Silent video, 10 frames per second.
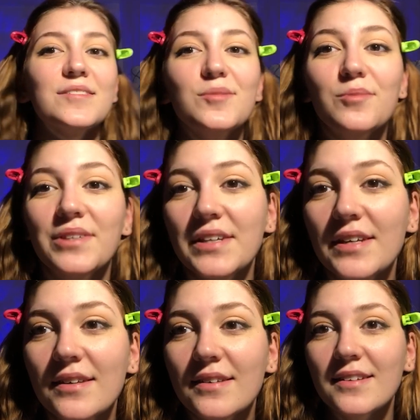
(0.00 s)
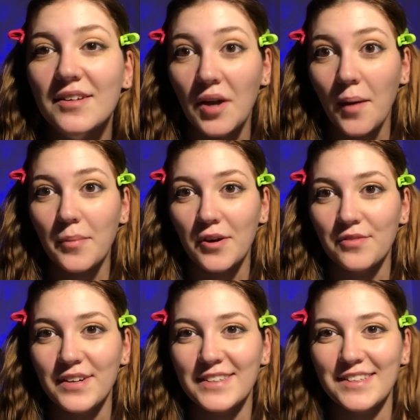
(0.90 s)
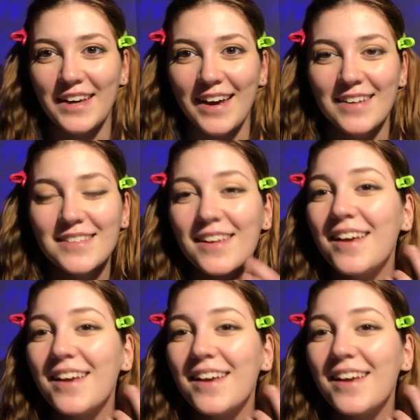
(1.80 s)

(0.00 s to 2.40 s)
it's really not perfect, you guys.